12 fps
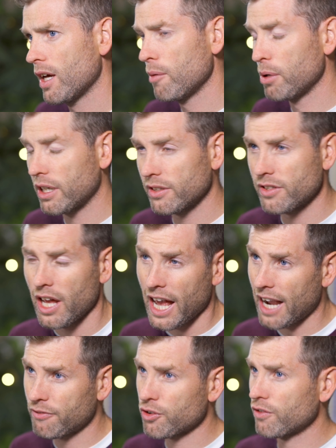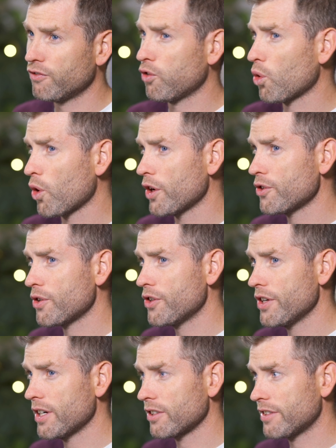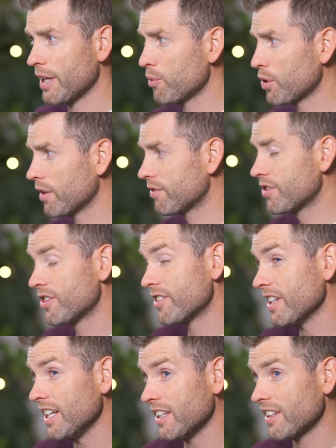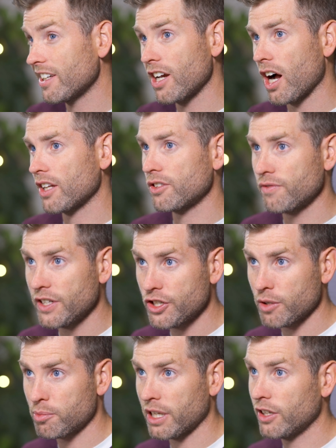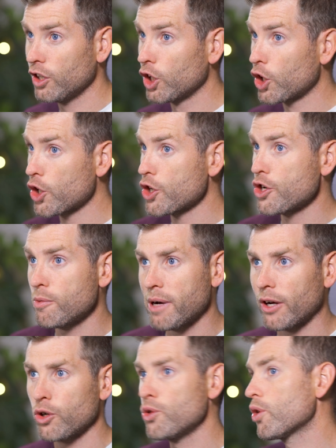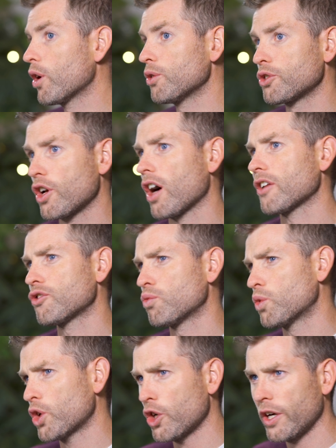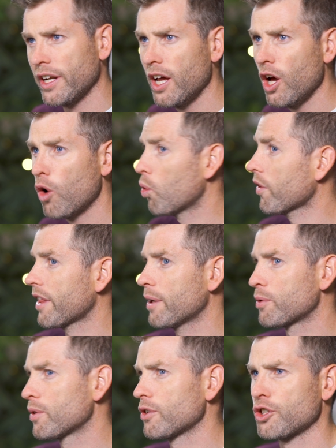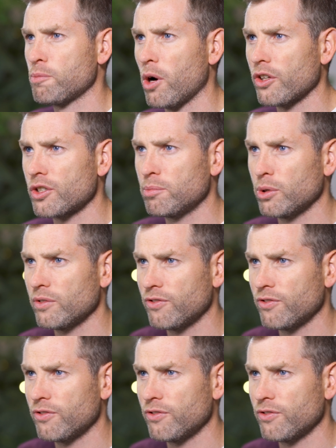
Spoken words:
Because after 400 years, they would have seen the gods of Egypt and learned about who those gods were and what they were responsible